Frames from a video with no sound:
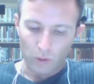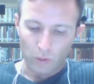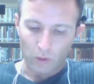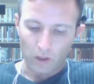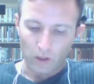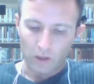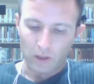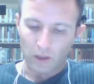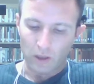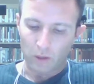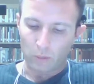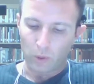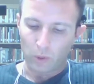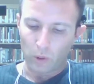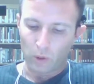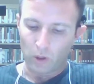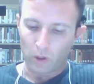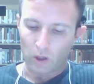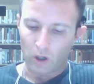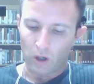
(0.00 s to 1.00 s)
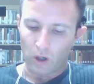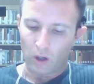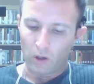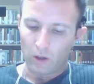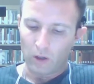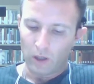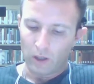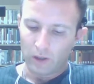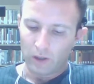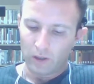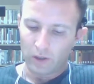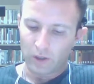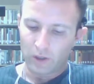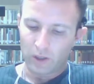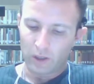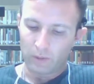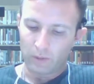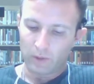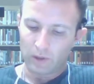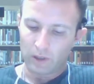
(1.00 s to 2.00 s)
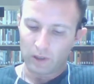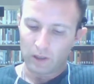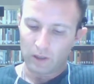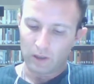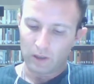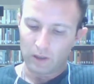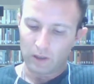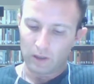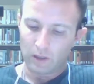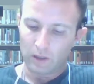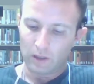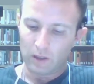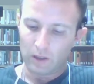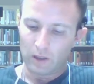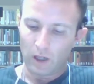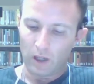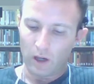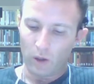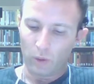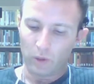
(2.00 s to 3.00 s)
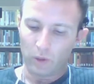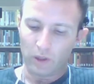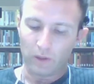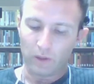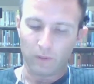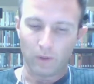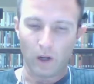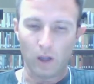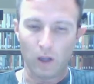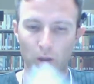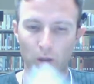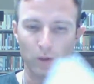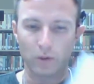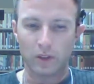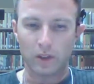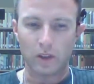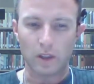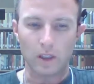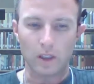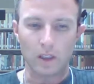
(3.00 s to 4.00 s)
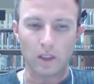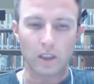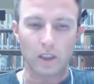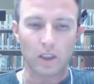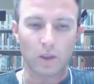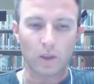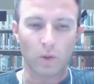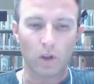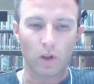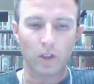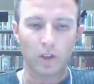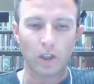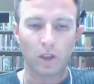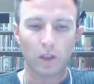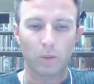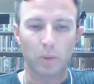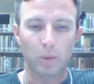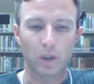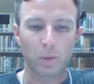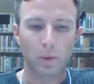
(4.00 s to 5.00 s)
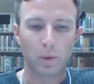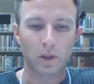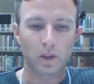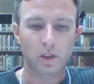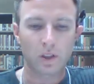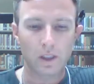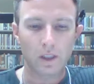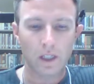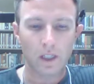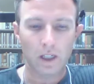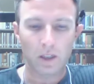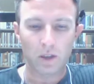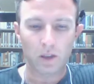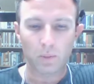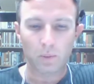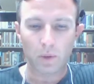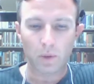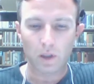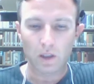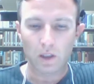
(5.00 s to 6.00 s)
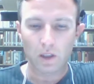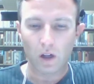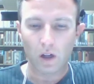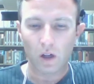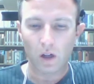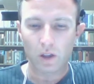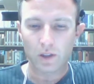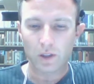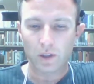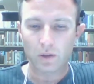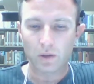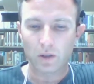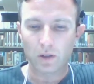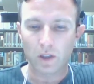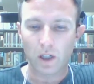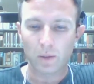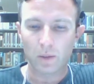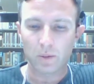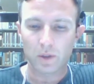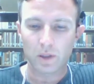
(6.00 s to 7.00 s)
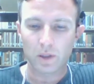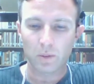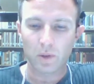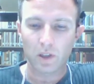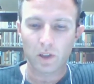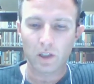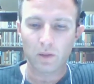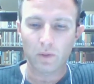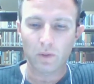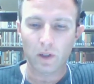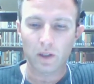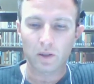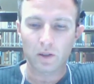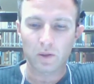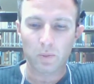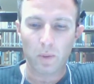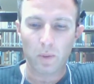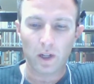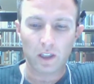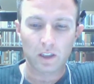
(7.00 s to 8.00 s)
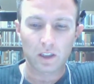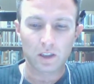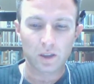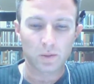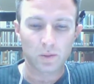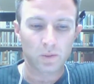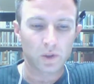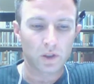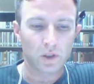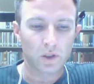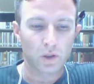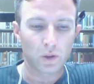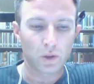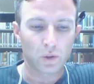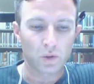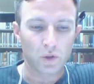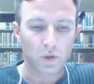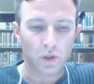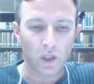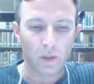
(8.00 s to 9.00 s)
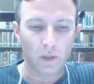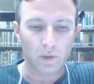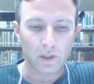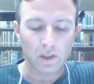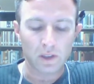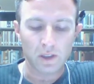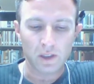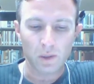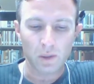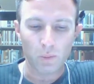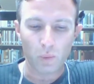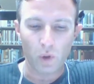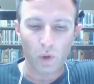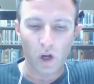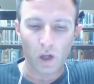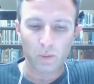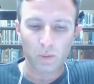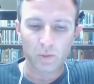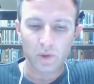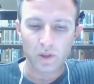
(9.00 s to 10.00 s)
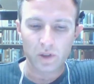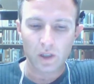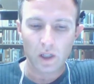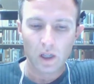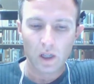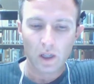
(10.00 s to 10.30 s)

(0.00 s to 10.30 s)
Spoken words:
Gnutella protocol. This servant not only follows the Gnutella peer-to-peer standard, but also adopts some of the advanced mechanisms to solve existing problems